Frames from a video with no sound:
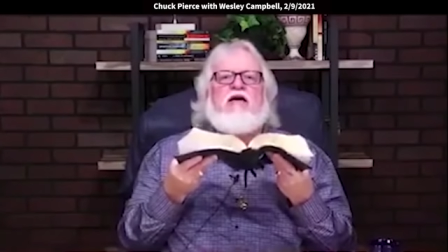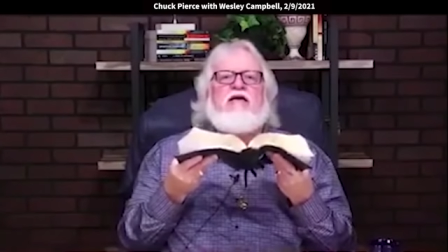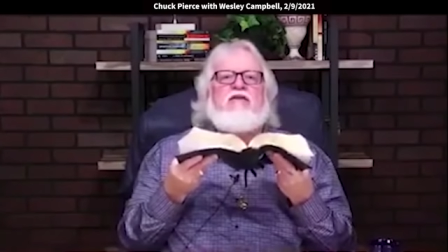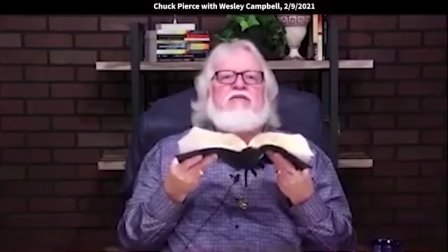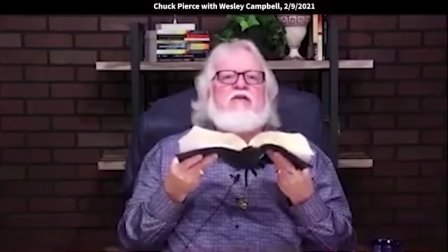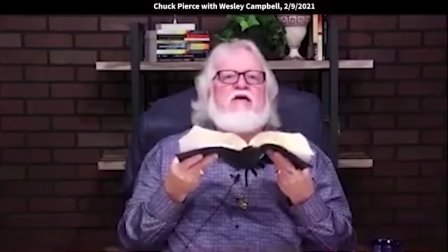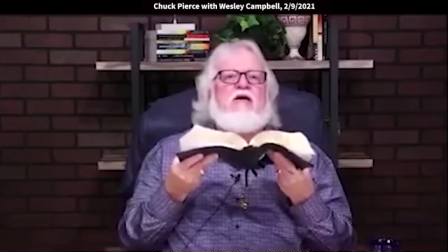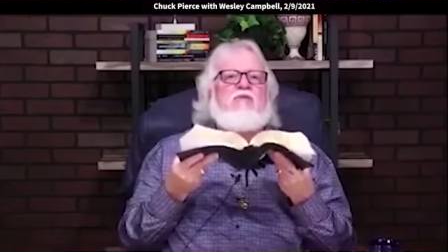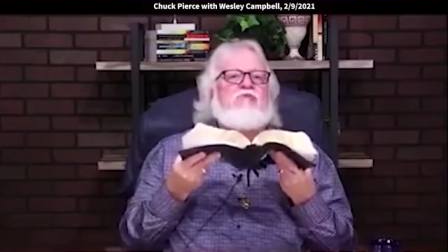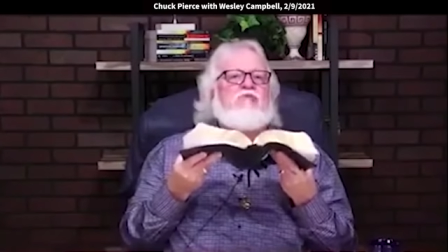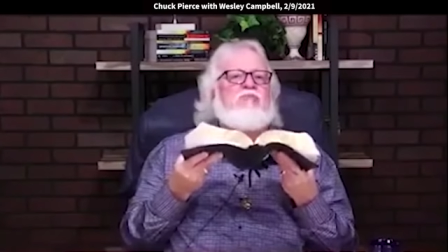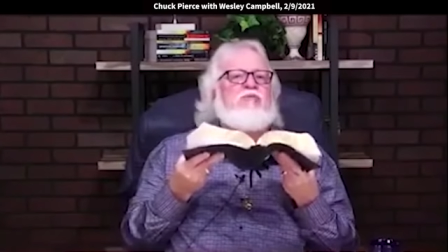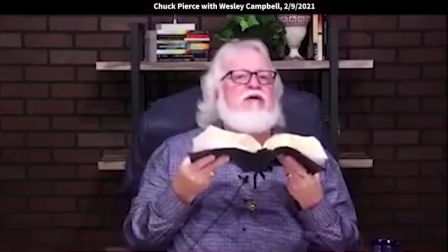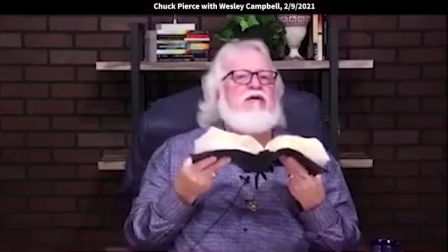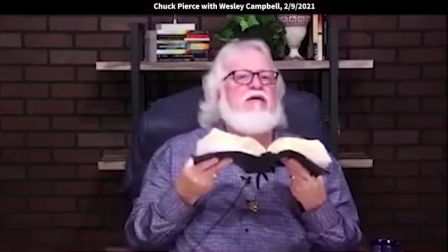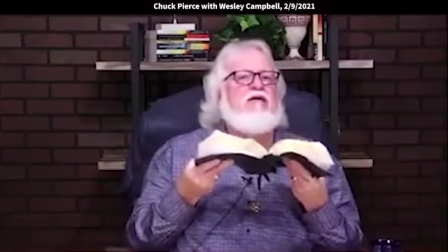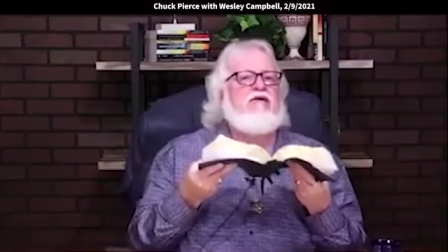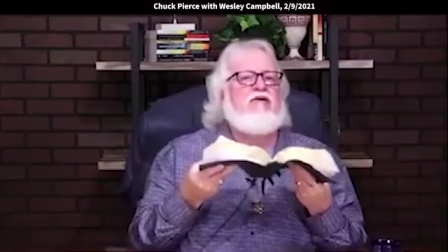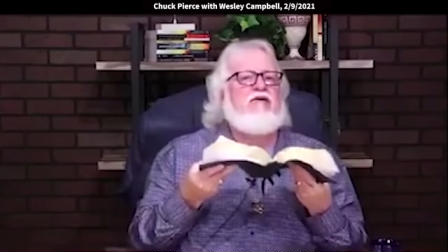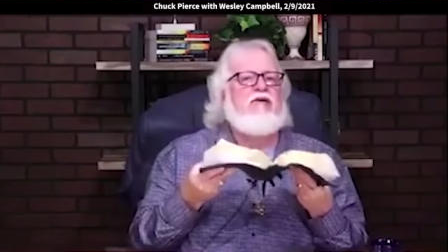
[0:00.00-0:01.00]
faith comes by
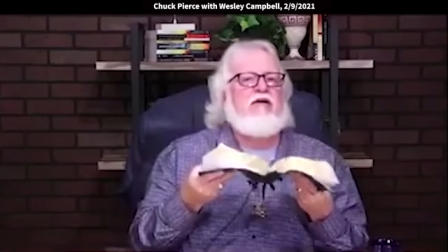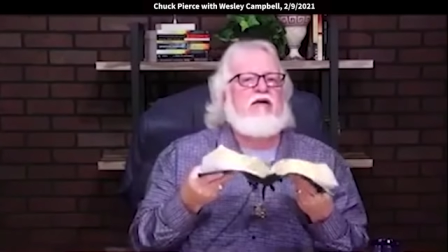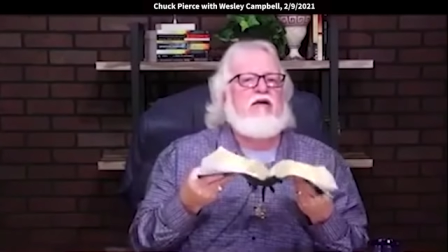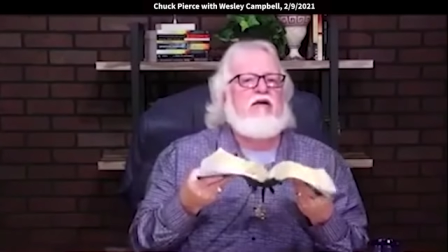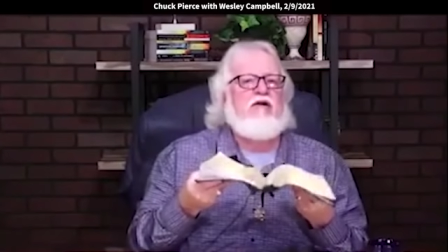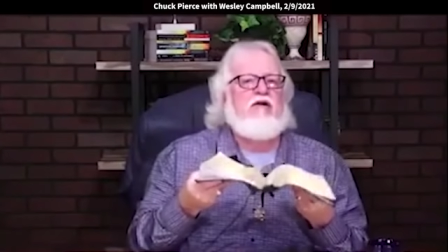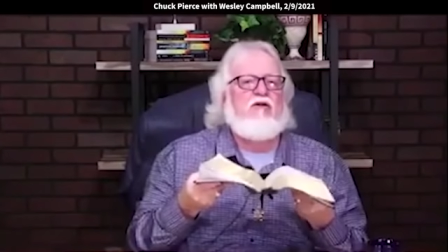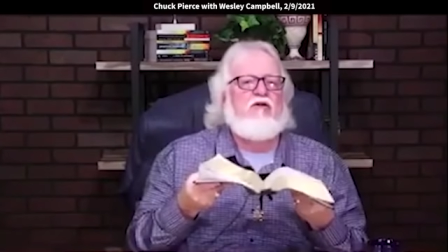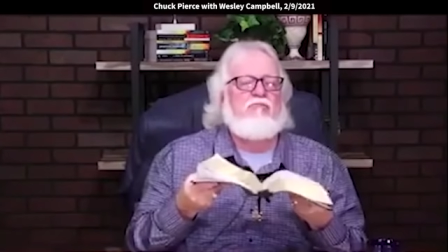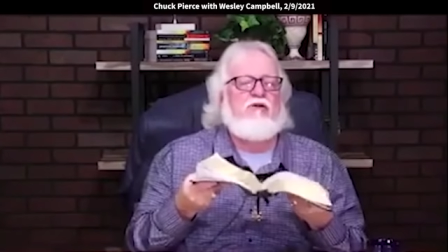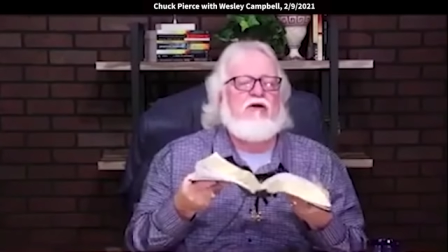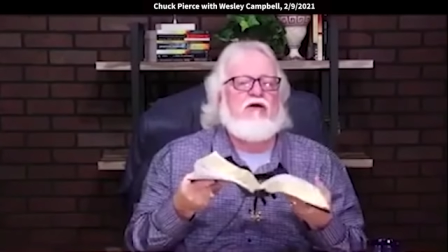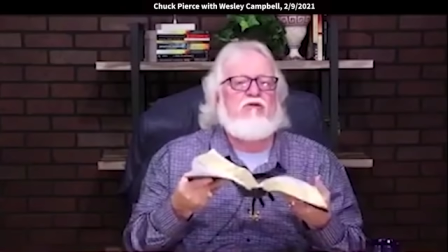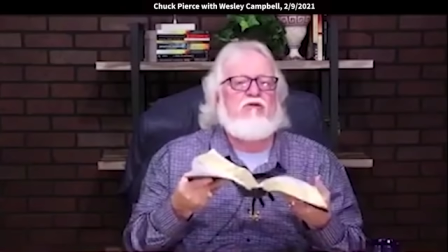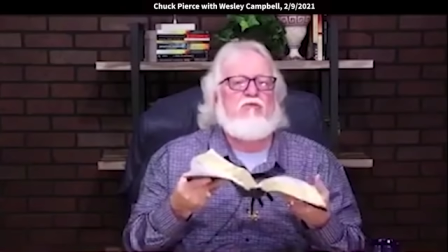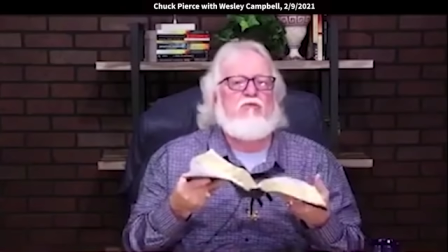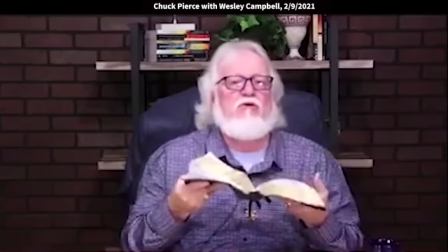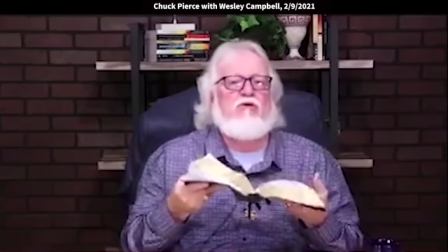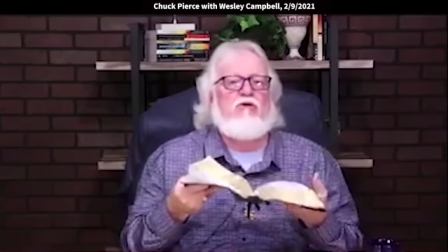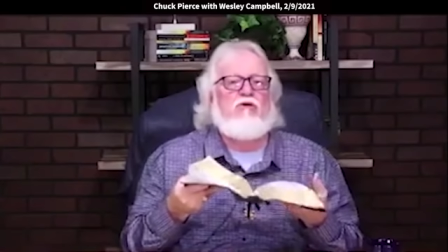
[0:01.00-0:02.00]
hearing, hearing by the
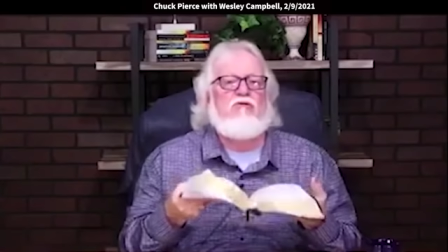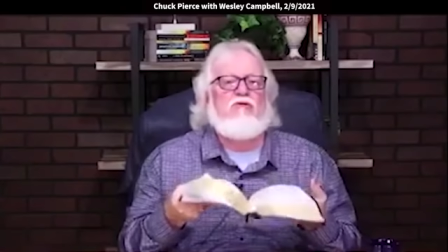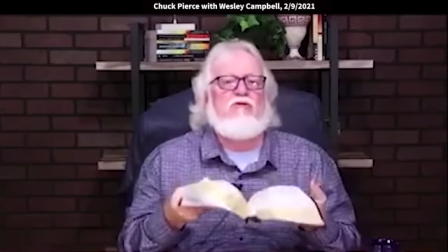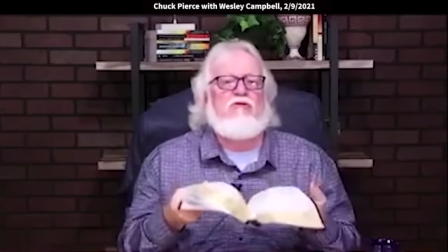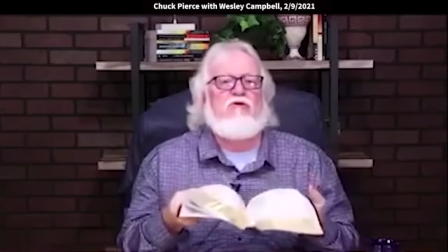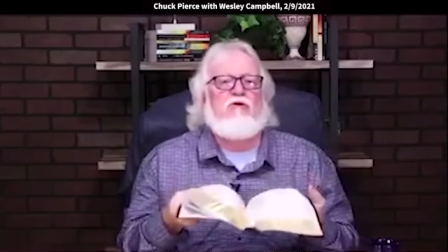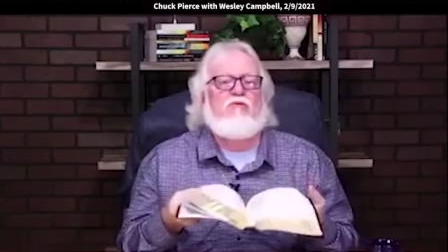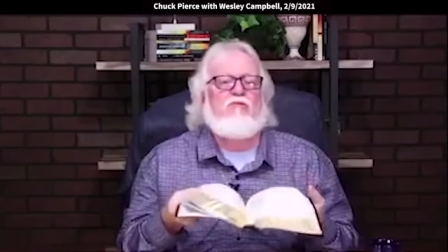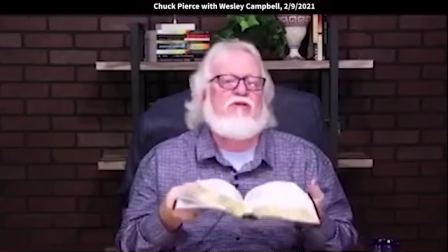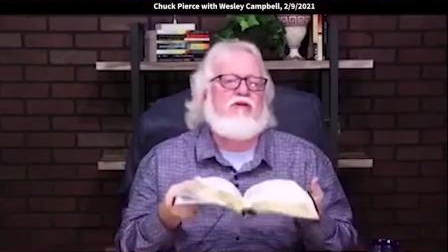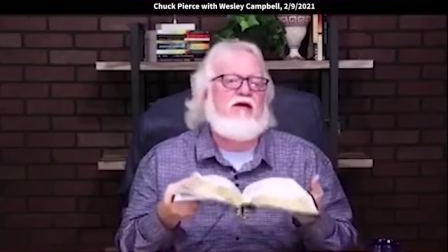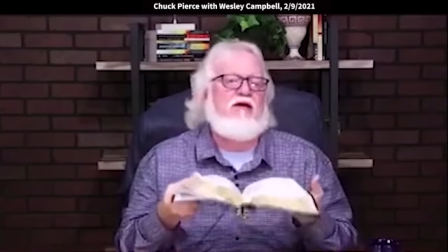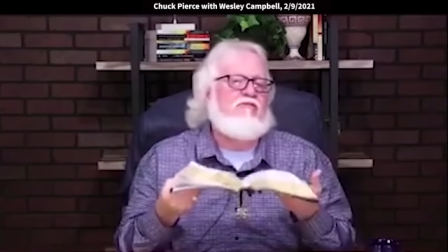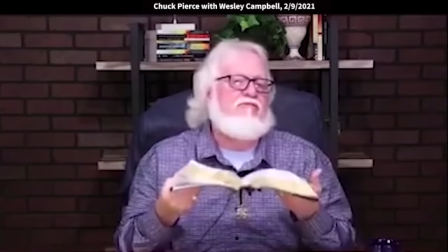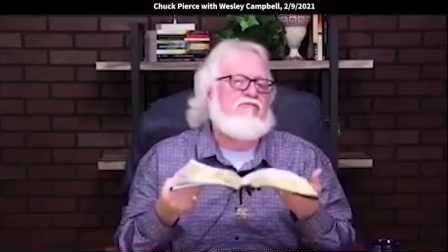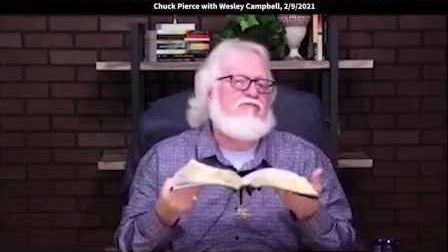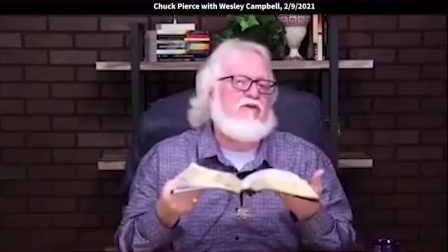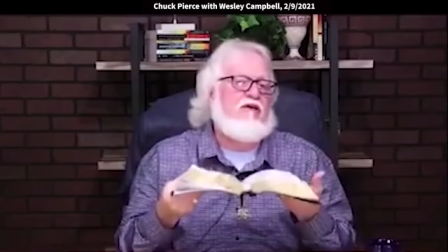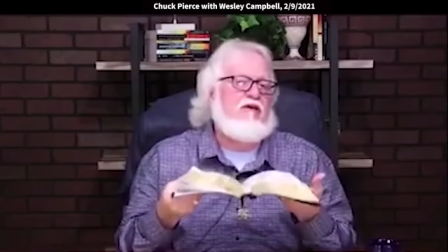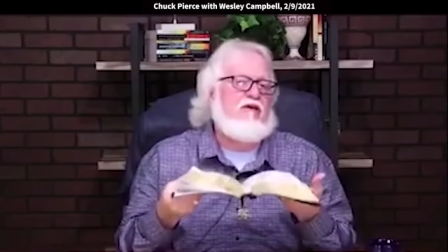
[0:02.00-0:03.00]
word of the Lord.
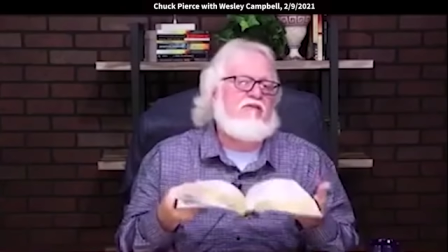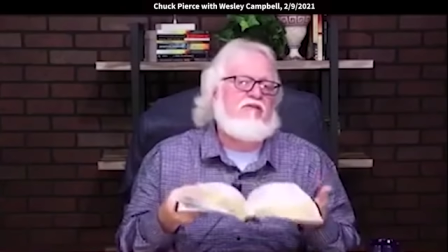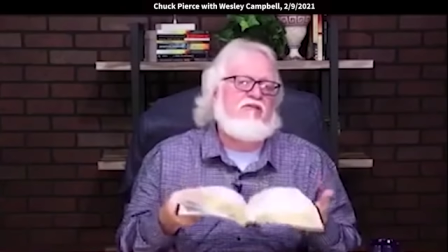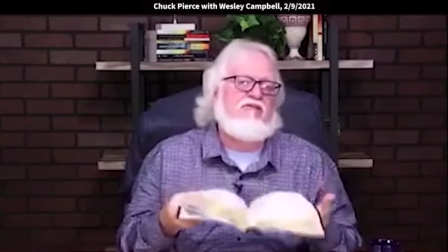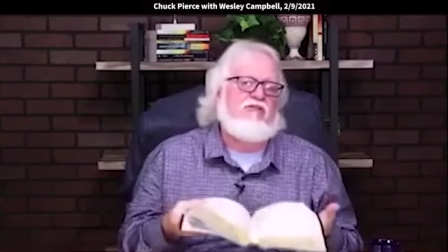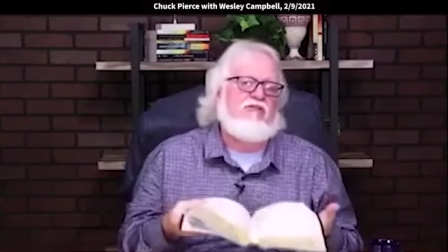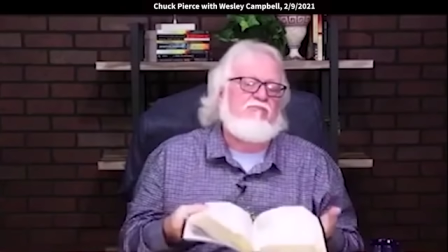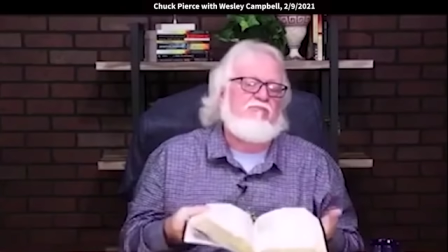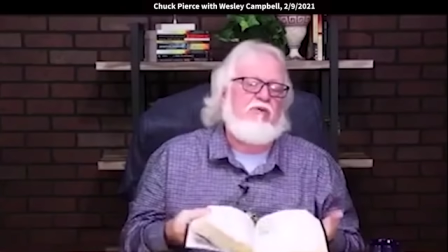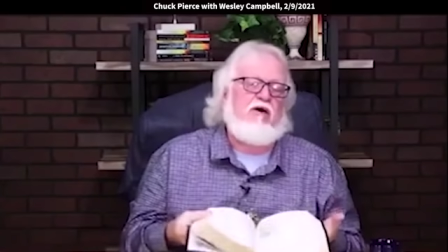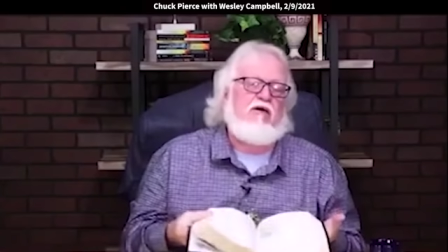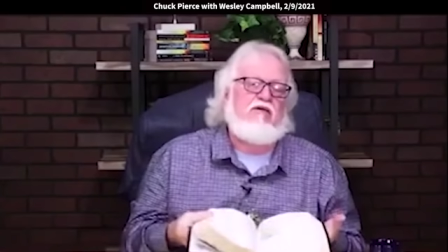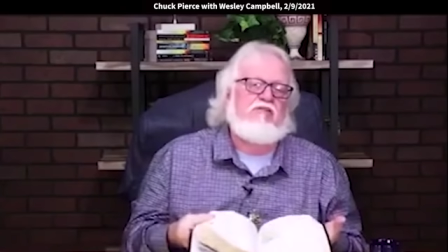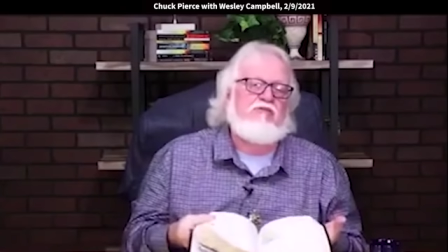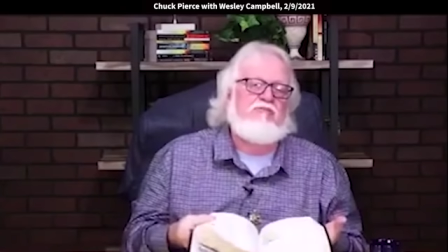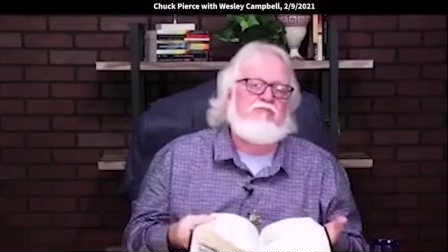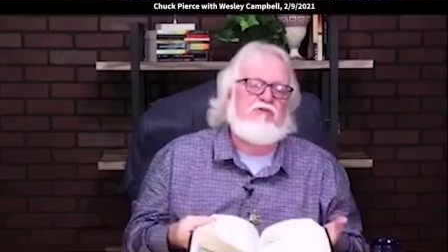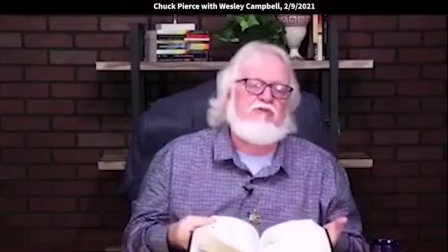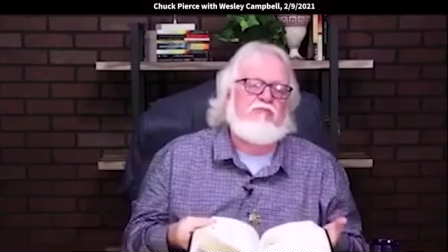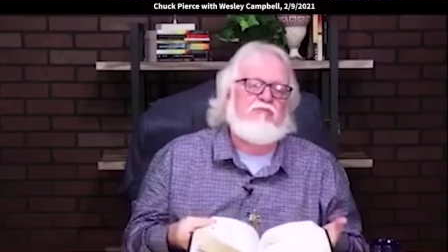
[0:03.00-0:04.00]
Without faith, it's
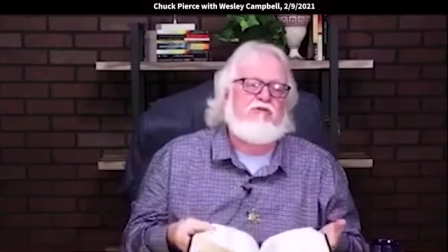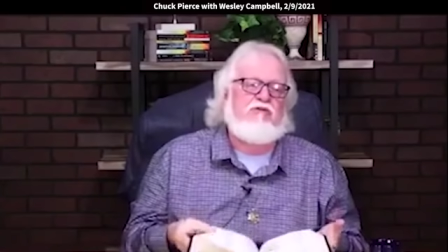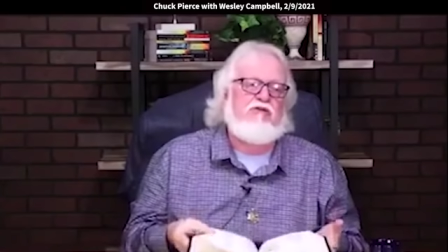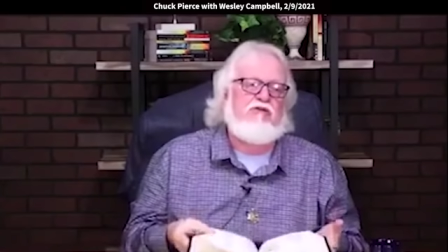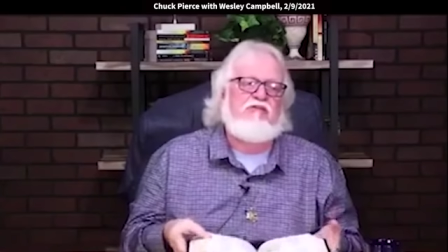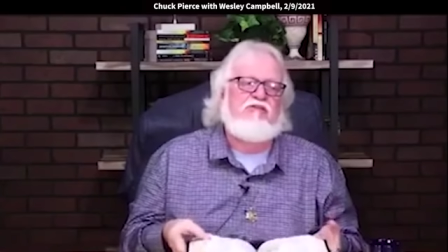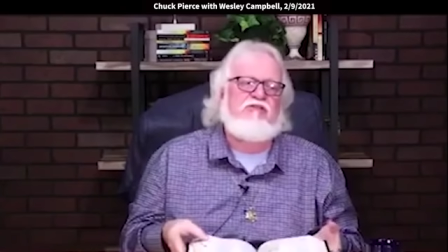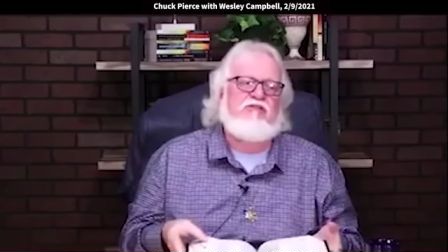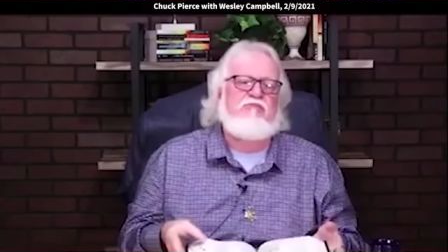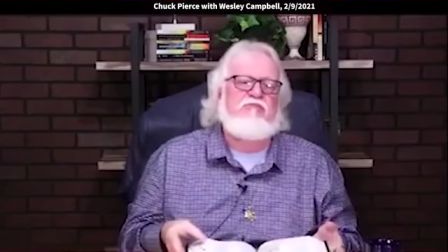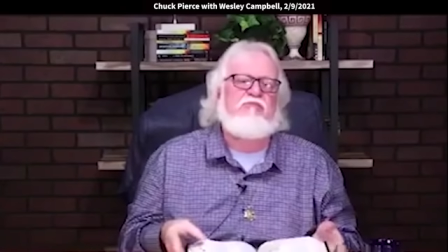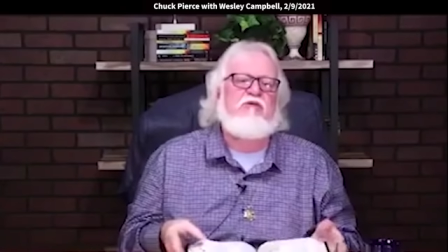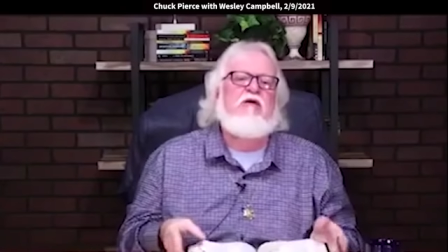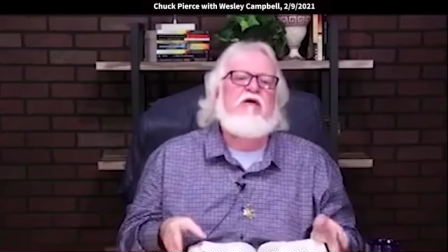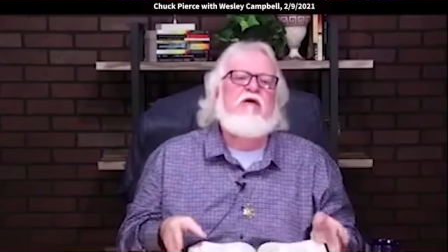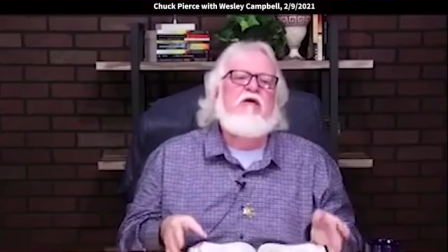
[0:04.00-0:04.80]
impossible to please him.